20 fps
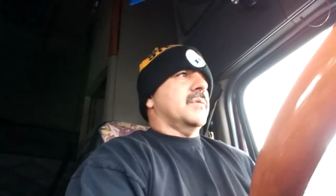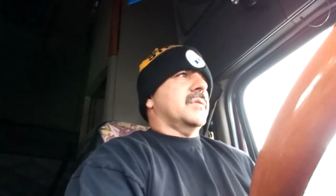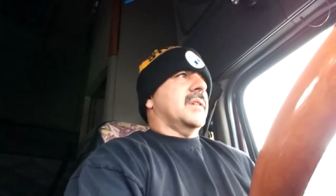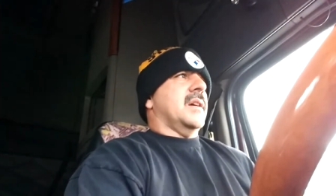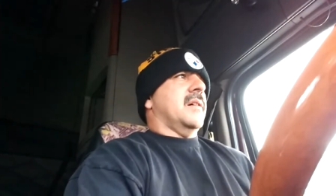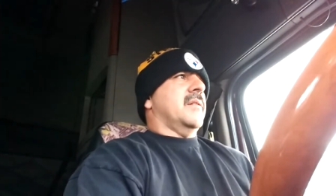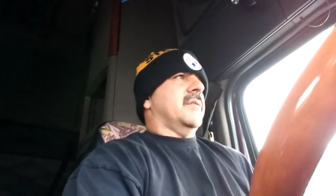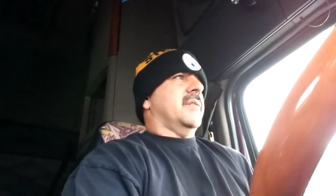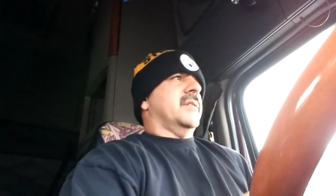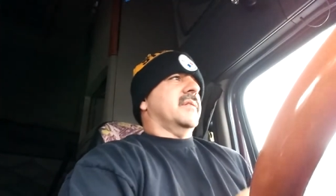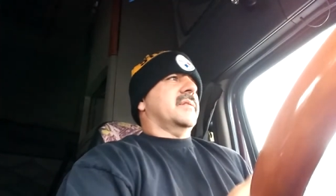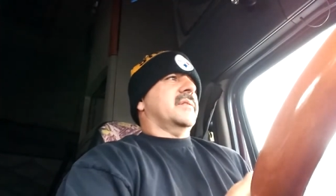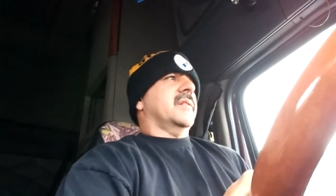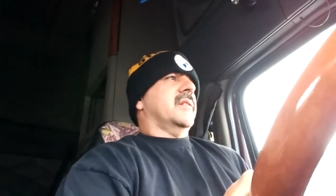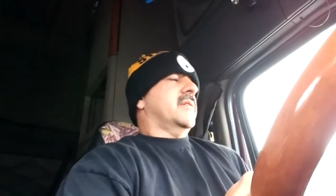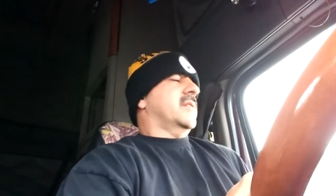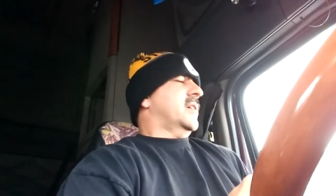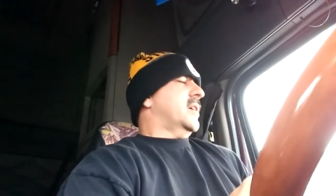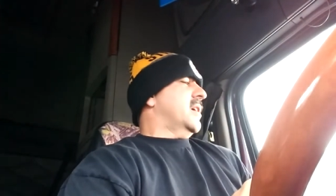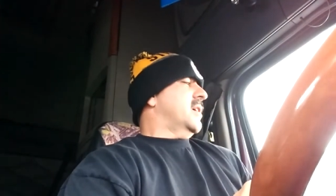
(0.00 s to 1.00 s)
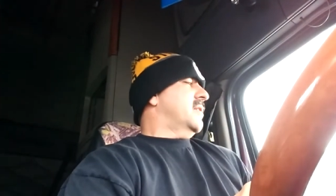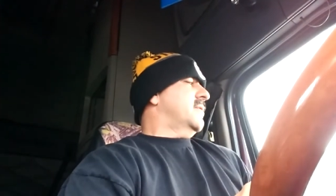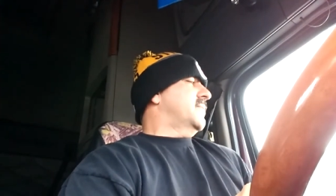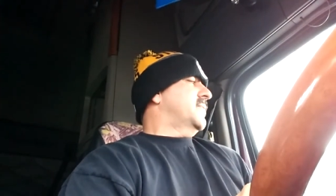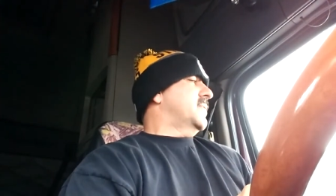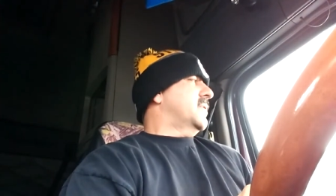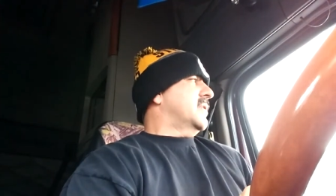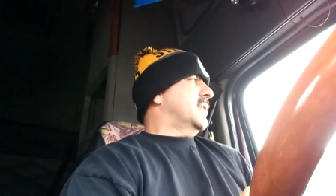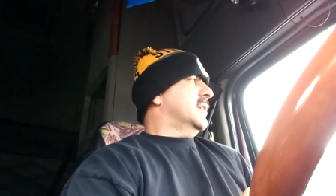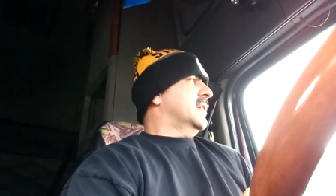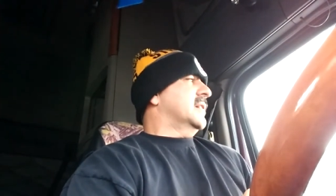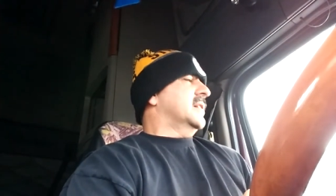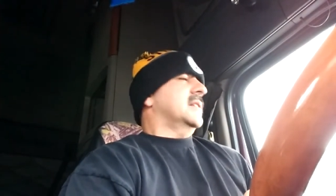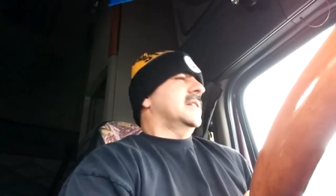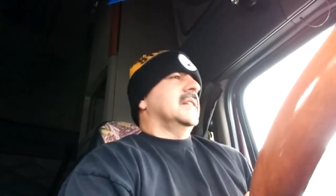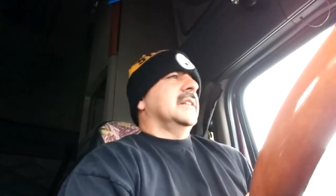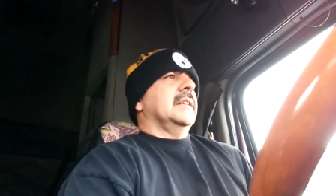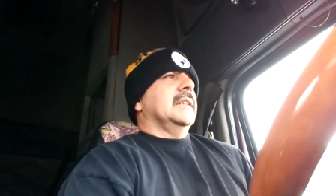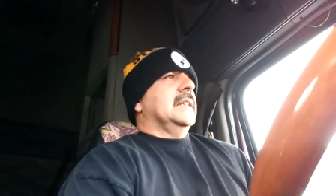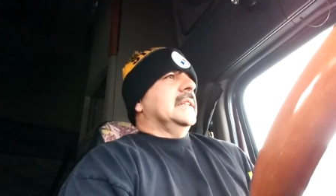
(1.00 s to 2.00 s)
Down here in Southern California,
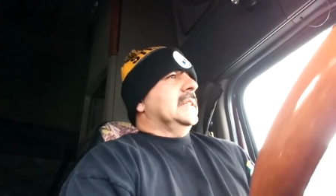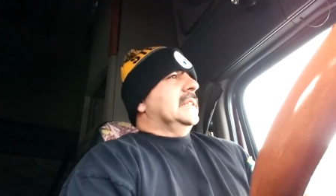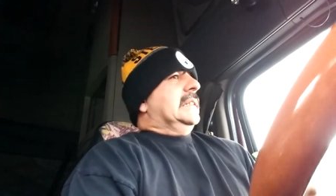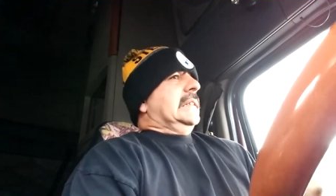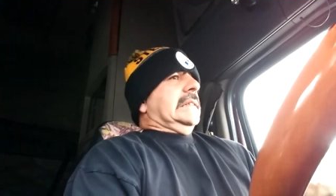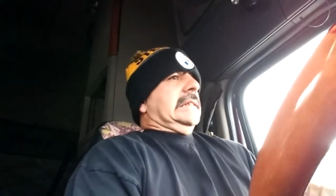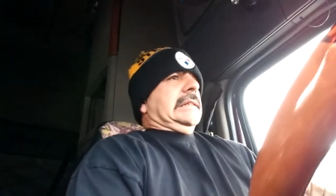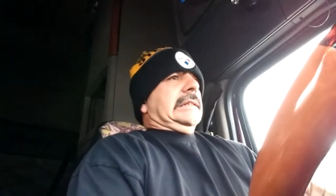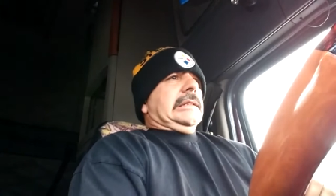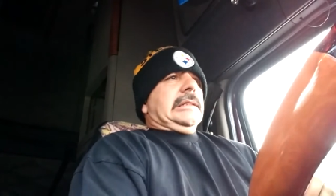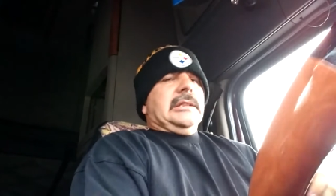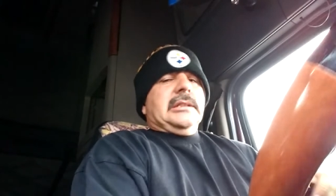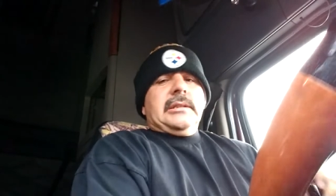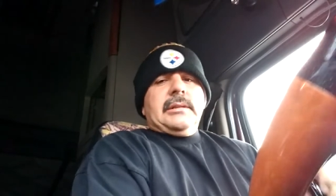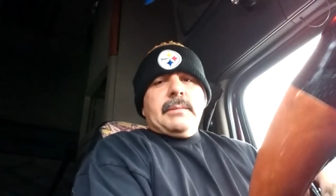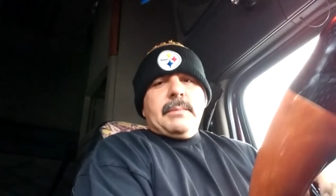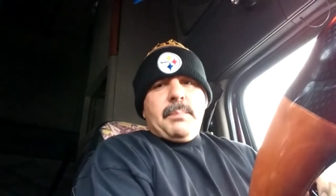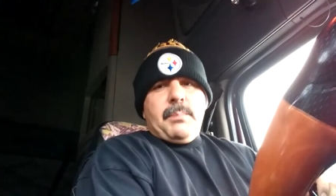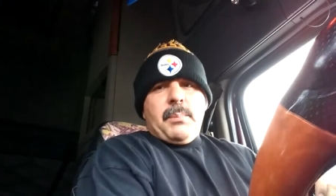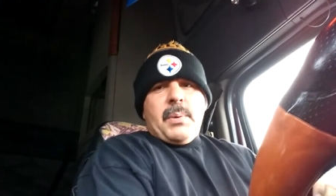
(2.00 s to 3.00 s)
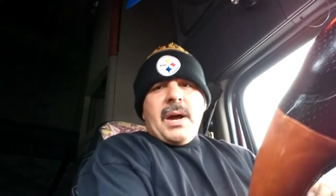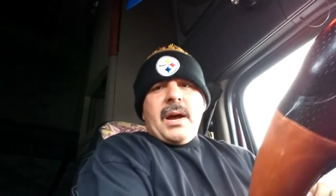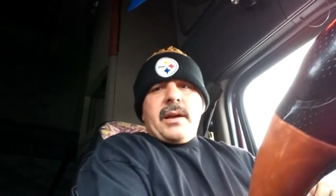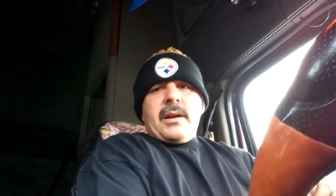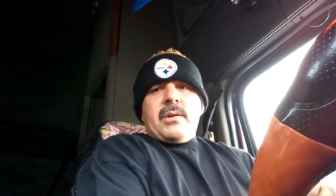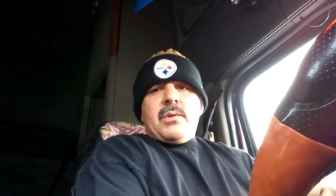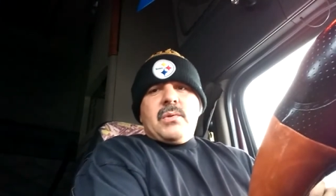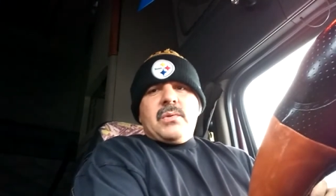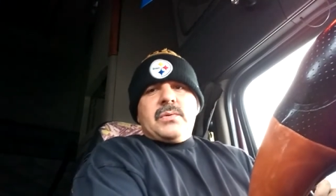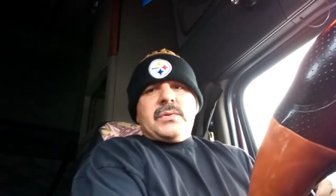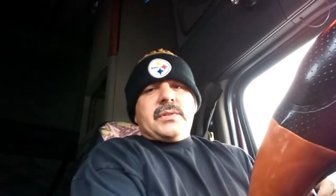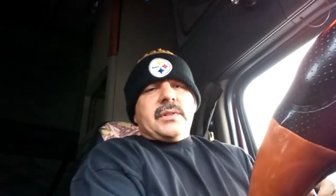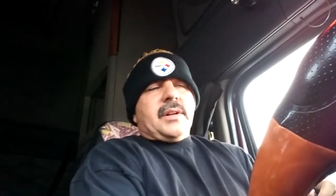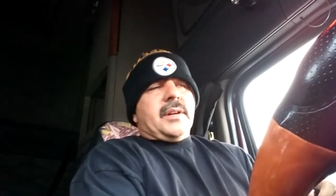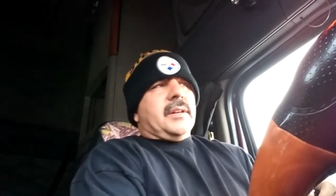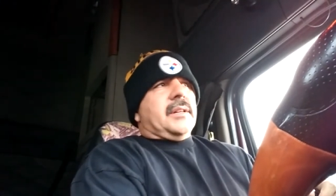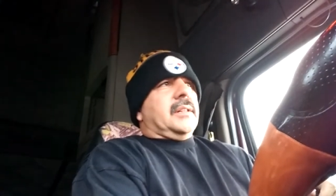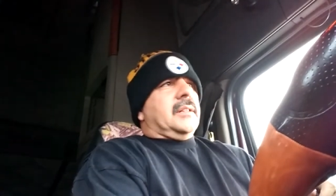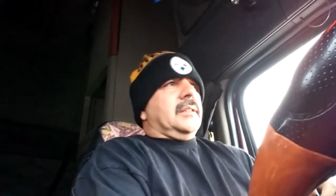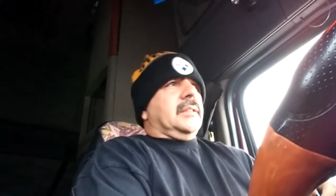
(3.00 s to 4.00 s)
potholes
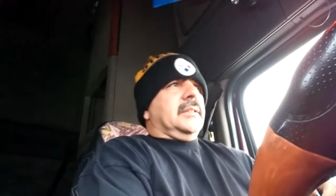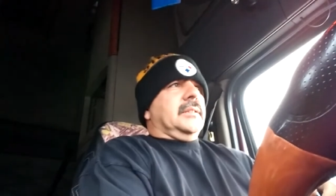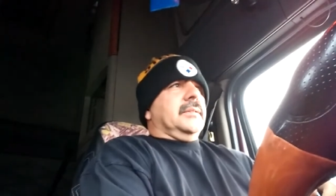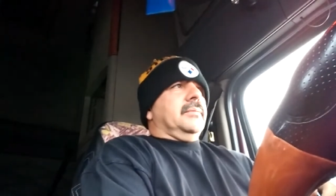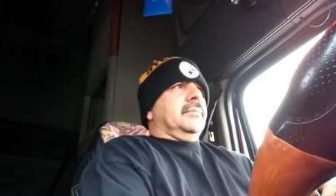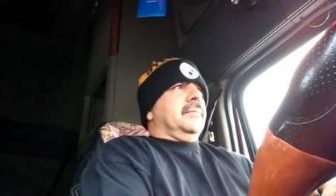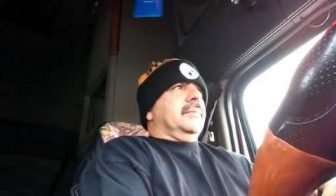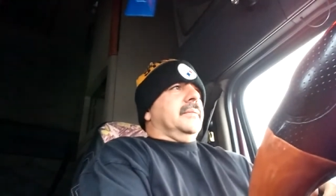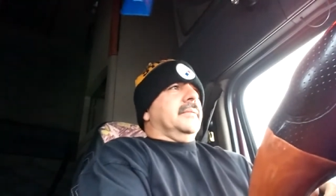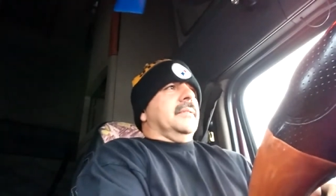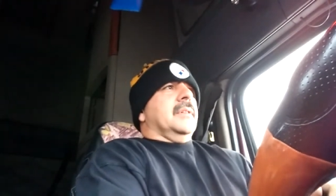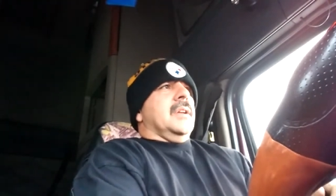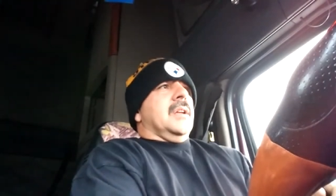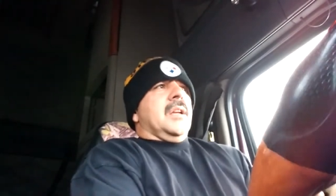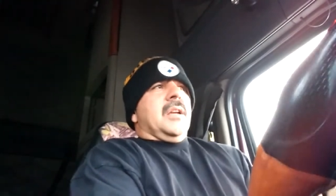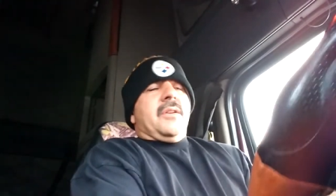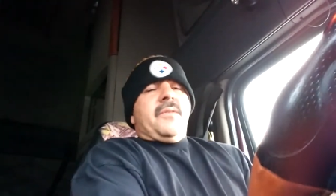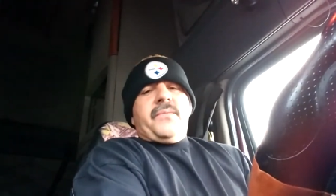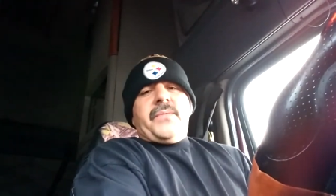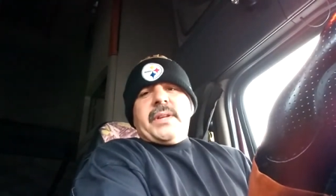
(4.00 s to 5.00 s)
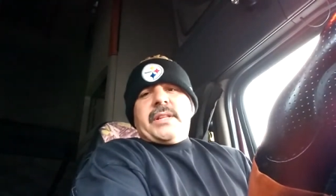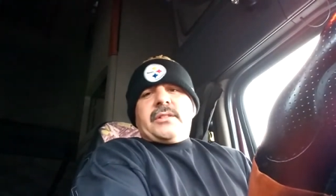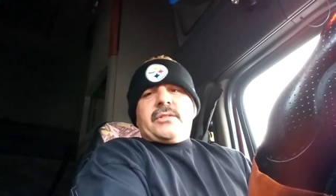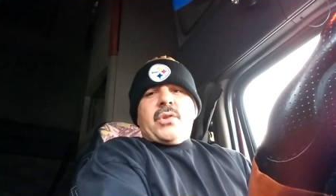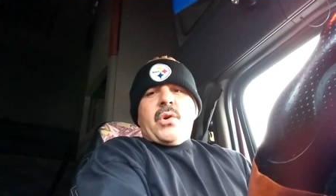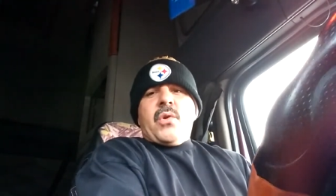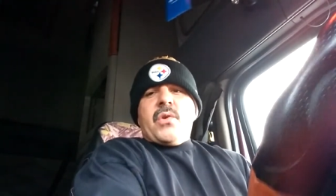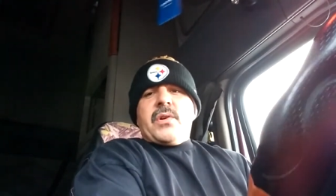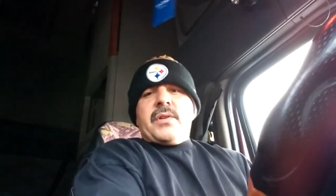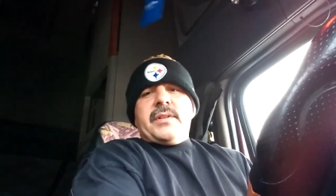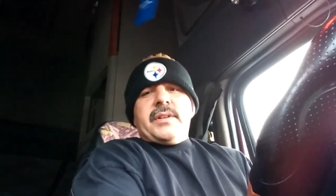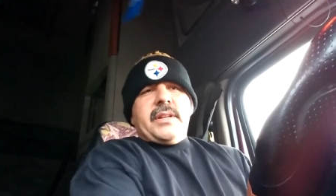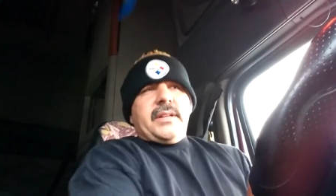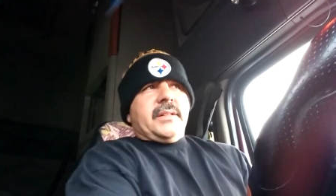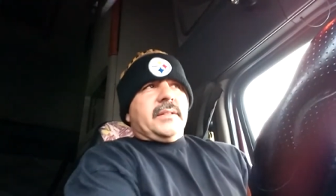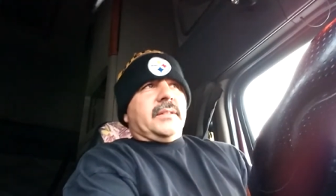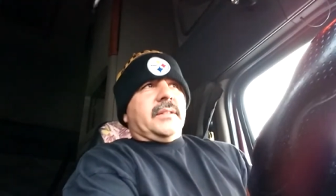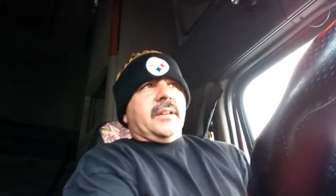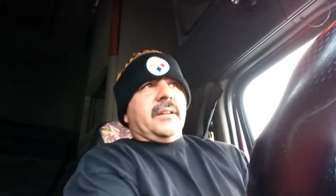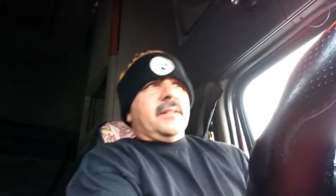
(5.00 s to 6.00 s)
are
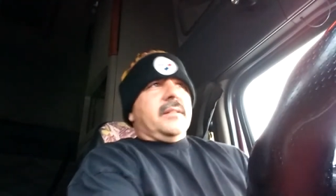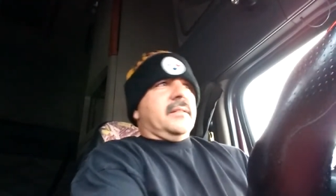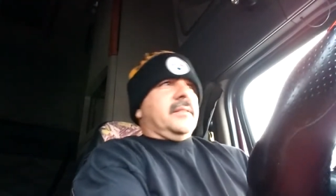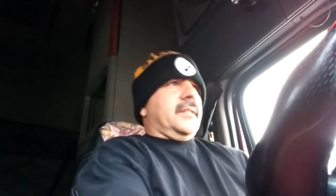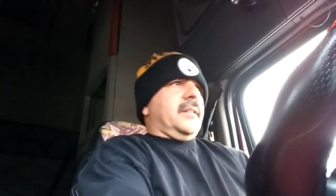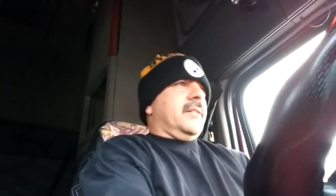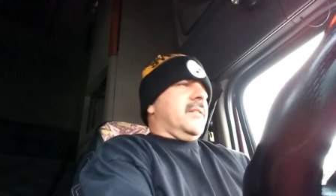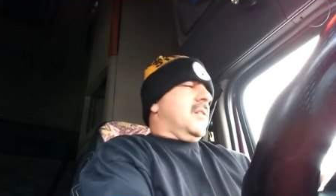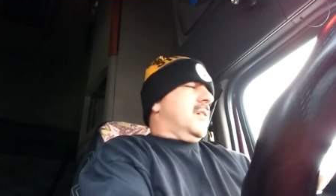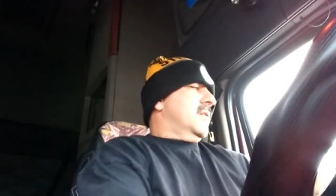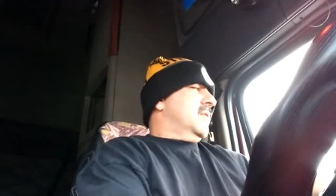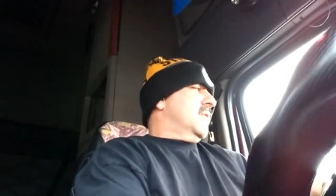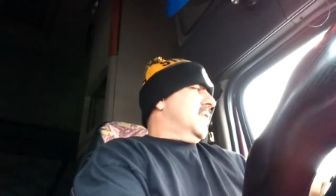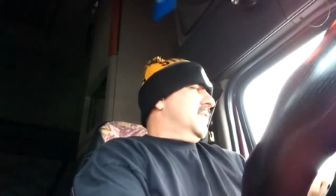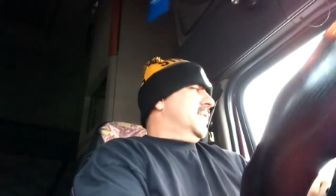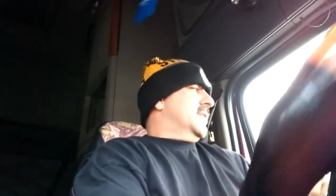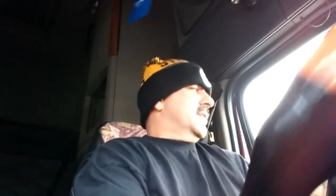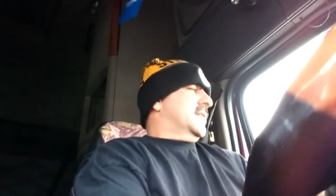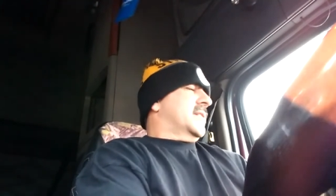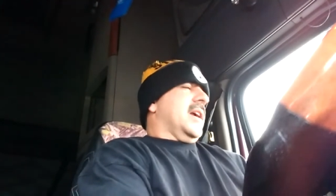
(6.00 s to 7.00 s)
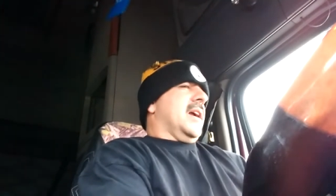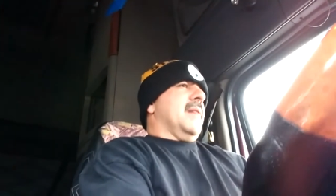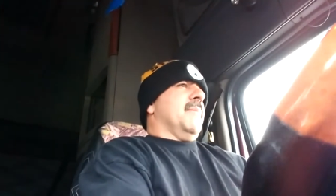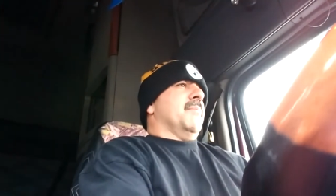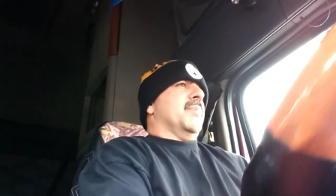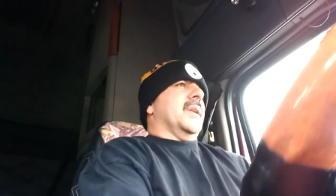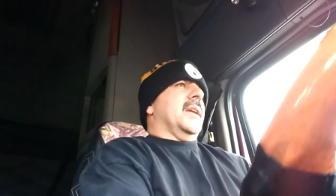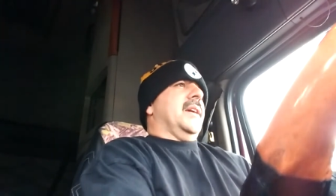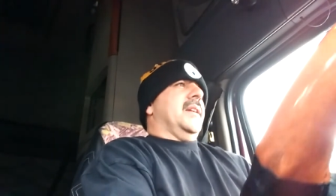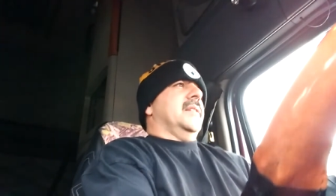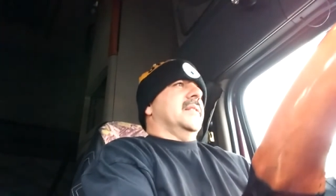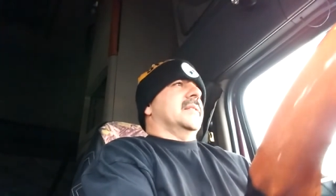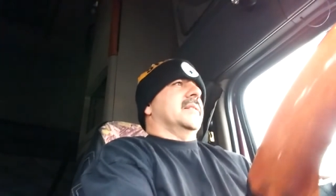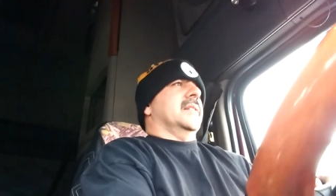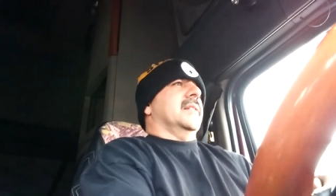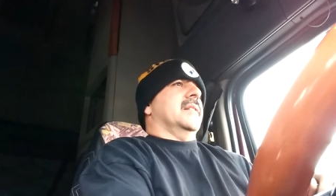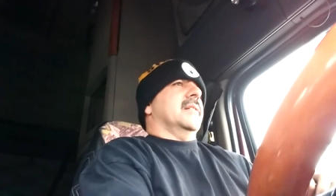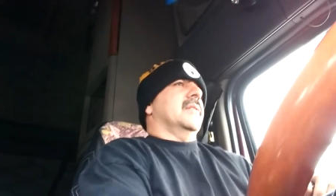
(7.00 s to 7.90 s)
victorious. They're all over the damn place.